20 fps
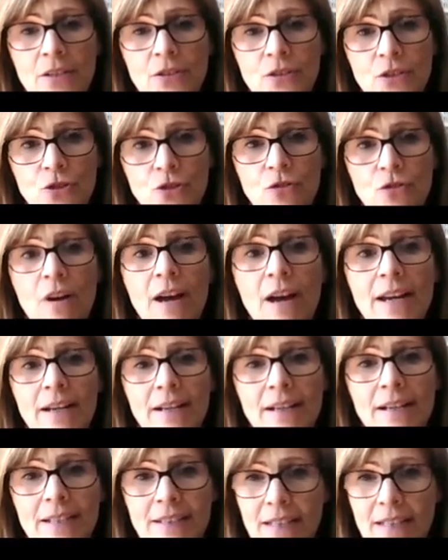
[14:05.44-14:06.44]
to try
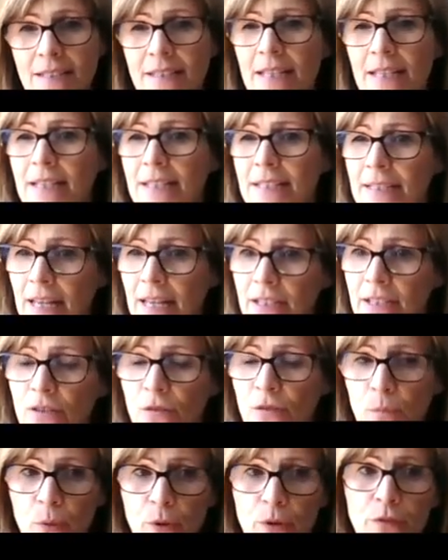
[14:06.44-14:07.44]
and assess the extent
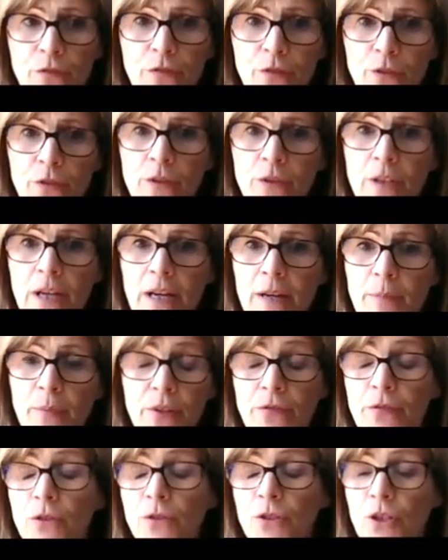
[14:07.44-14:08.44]
of peripheral
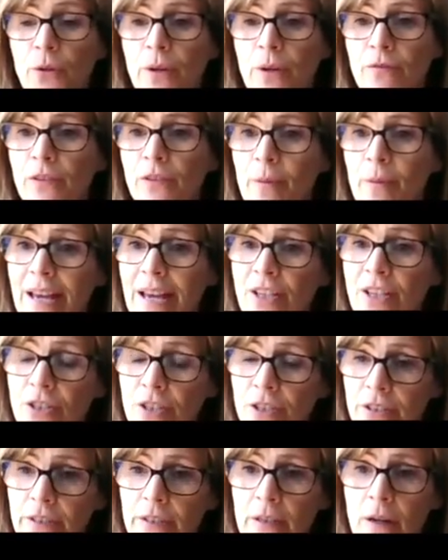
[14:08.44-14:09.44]

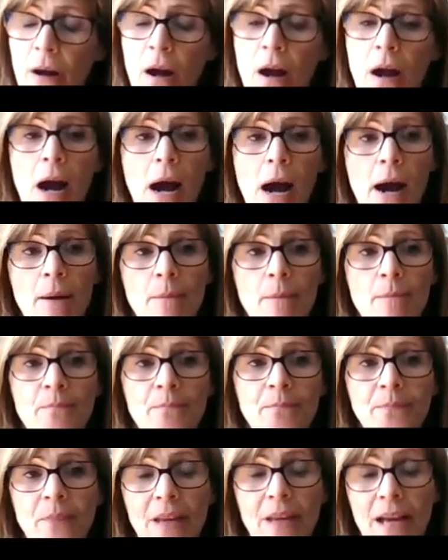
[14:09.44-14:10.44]
neuroinflammation
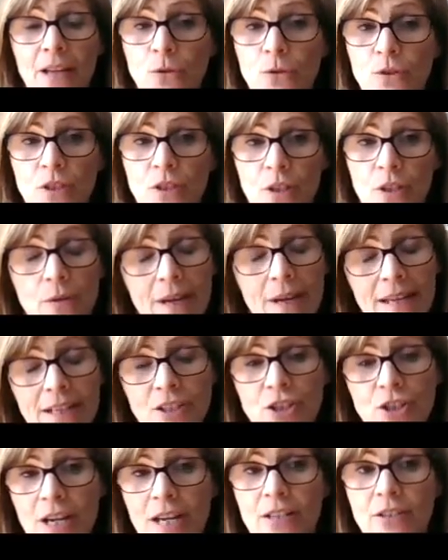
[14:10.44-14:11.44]
and also any
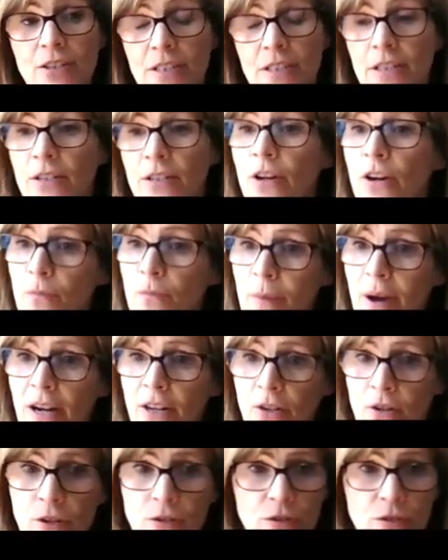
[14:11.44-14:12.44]
changes in nerve
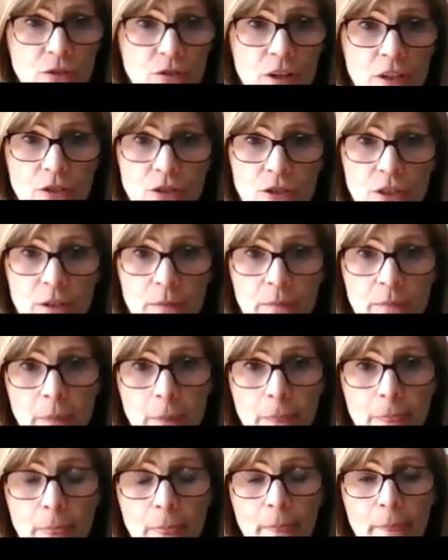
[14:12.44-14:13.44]
microstructure.
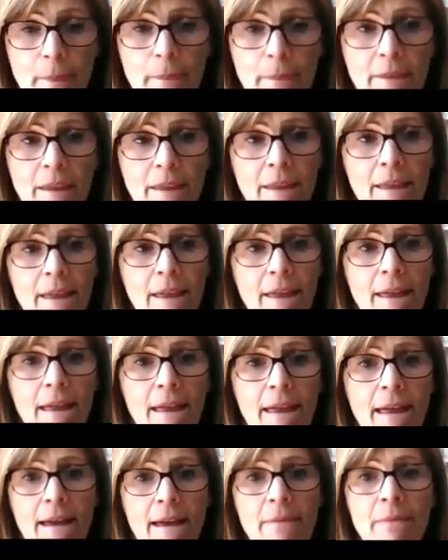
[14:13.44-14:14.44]

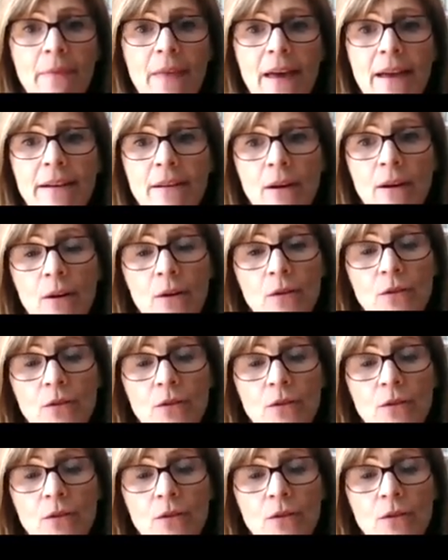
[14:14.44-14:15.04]
And then